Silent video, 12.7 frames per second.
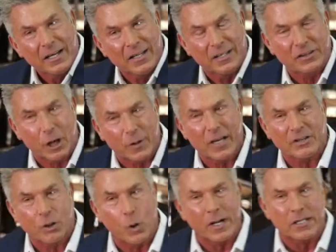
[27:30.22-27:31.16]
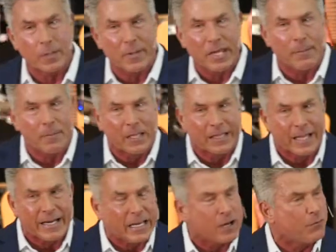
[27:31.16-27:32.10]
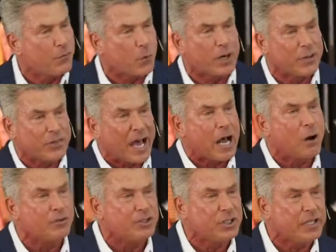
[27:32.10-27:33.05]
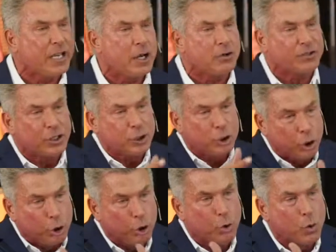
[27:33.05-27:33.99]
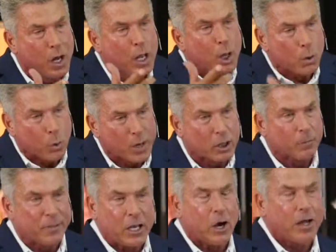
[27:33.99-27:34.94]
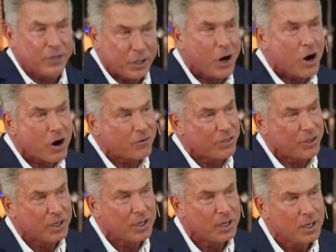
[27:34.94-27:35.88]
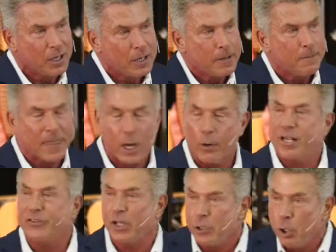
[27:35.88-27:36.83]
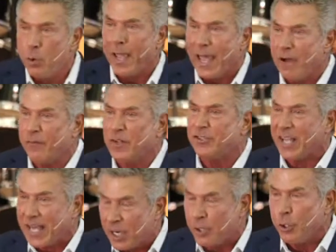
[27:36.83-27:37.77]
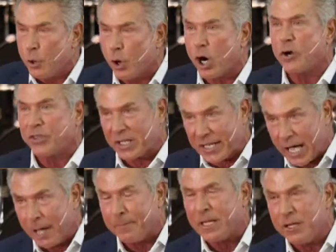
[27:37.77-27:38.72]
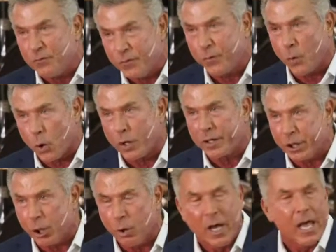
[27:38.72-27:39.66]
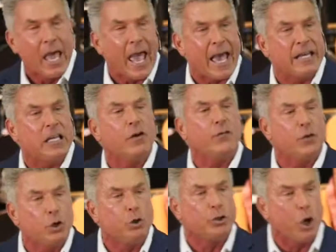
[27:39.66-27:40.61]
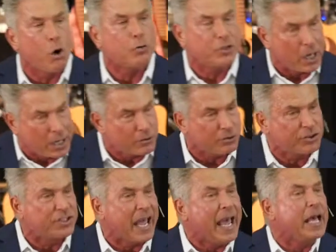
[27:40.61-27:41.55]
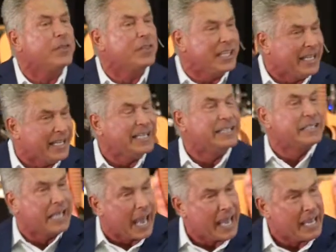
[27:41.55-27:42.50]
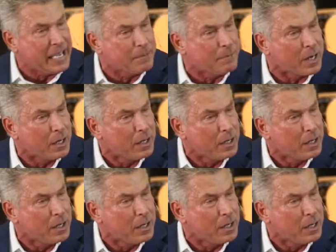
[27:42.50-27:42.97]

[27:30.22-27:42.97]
that there is going to be a millennium for a thousand years and you will be on the earth. There is a new heavens and a new earth coming for you. And if you don't understand the end game,